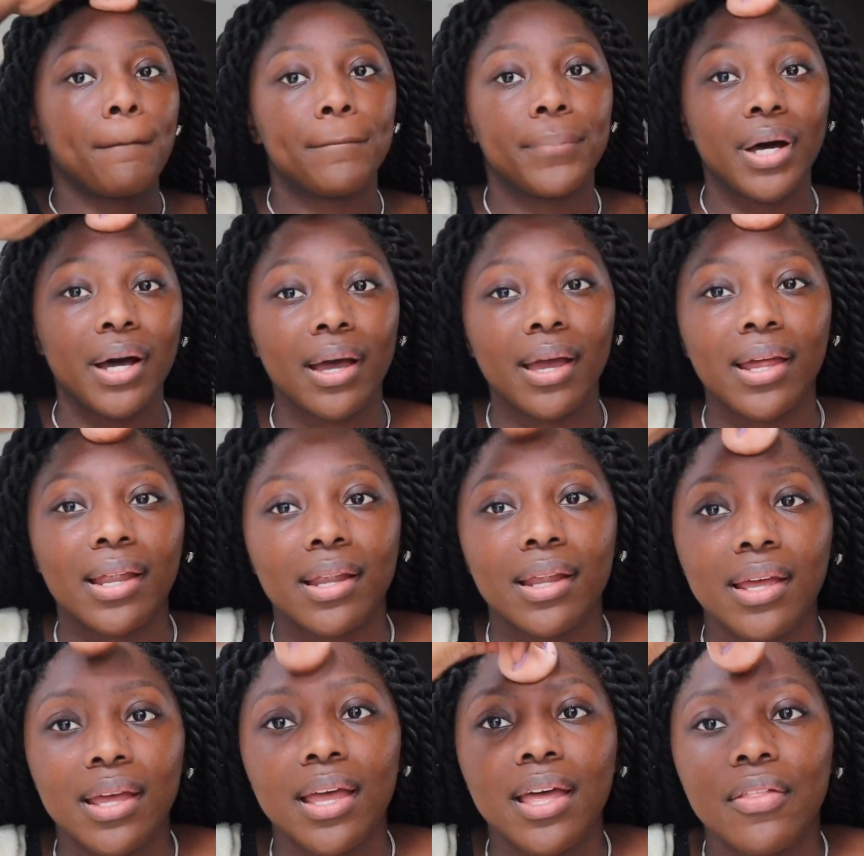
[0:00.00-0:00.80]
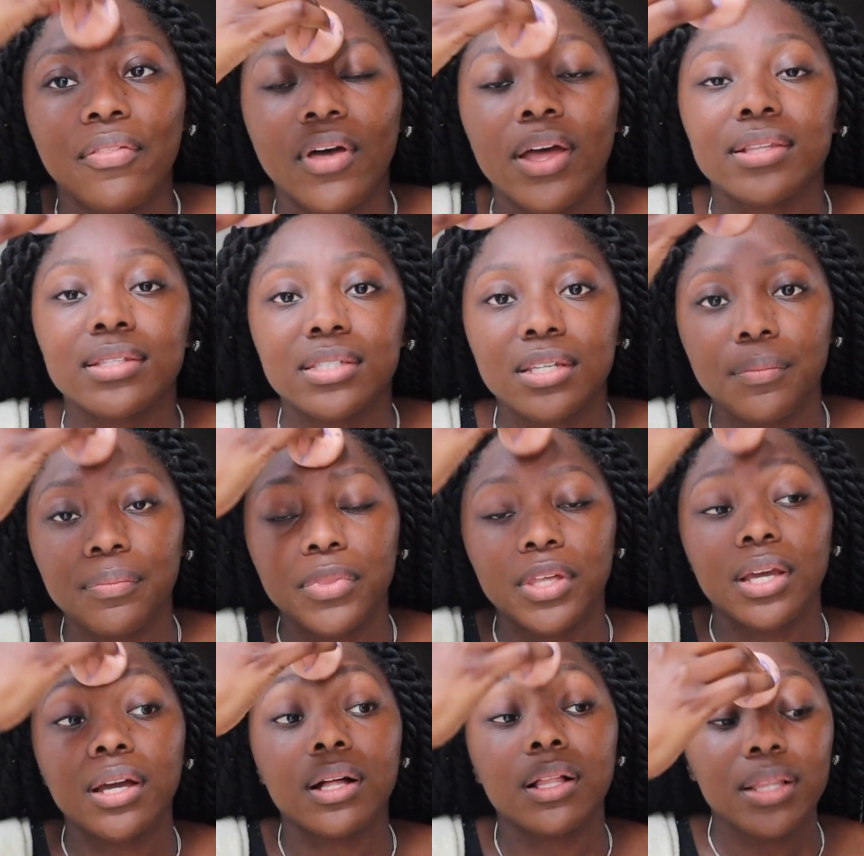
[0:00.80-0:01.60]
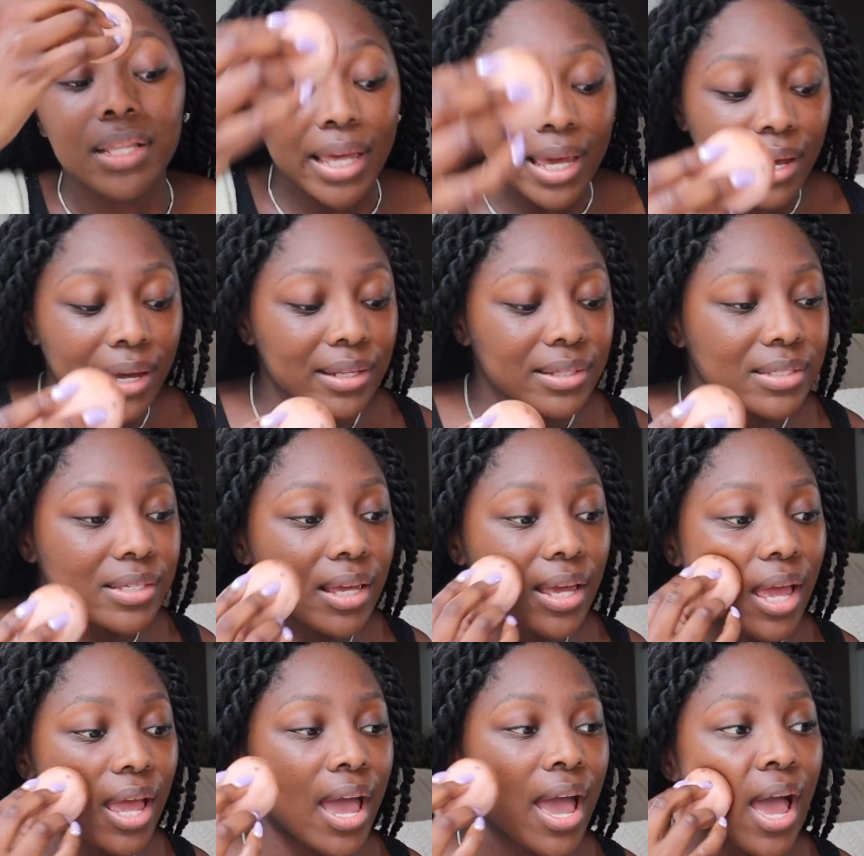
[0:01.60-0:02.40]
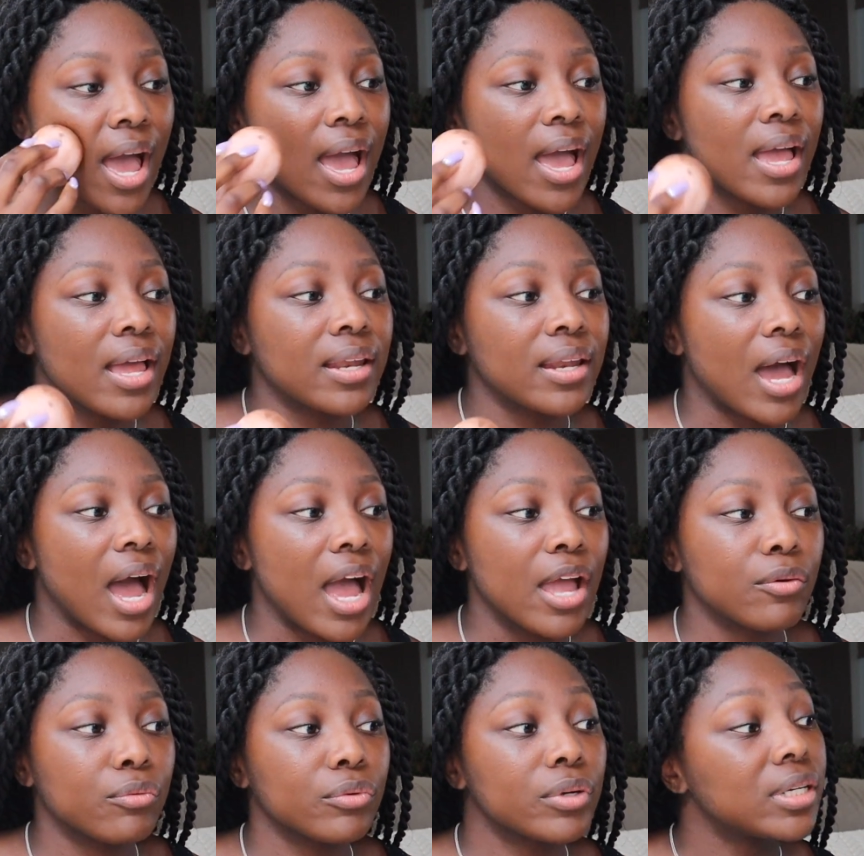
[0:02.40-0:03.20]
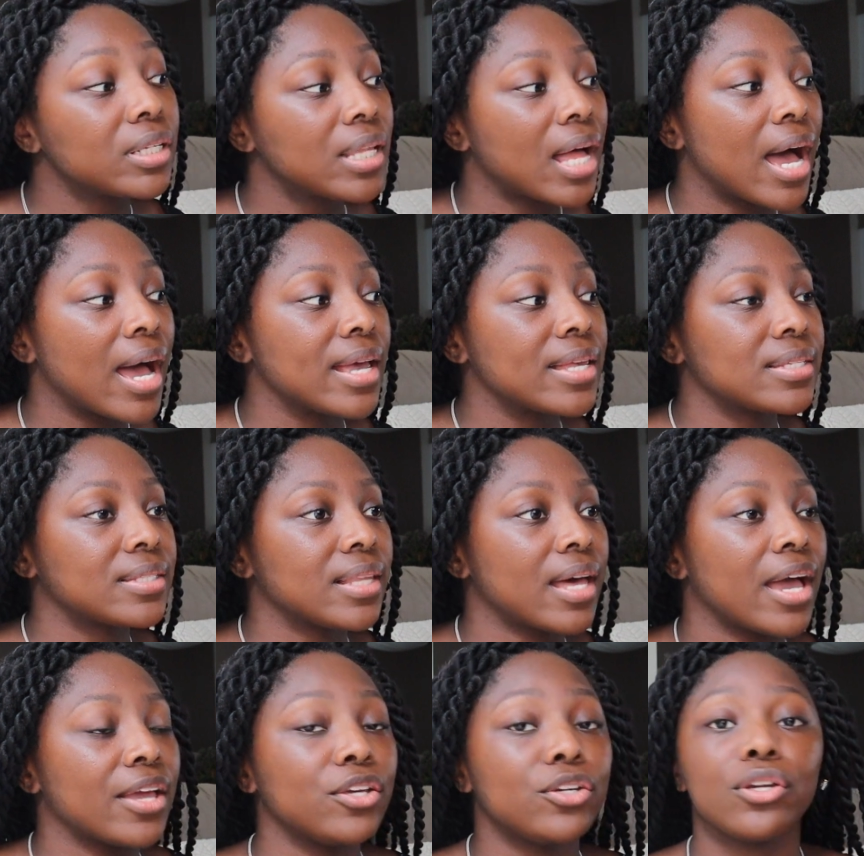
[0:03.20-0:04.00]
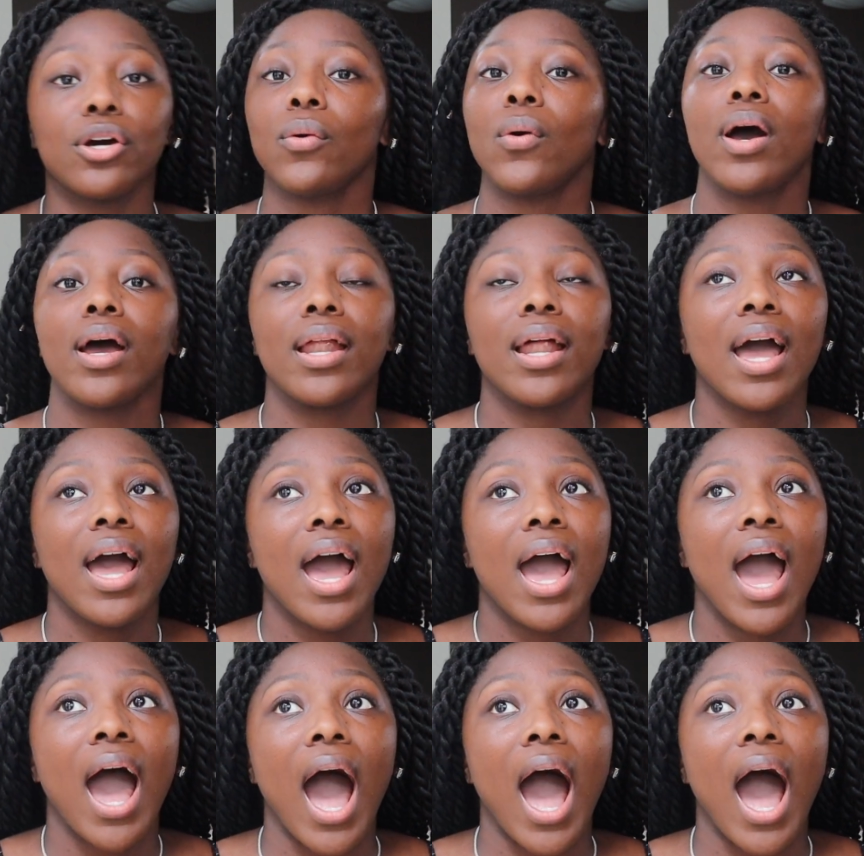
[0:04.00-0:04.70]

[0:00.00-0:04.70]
But then something clicked and I realized that, you know what?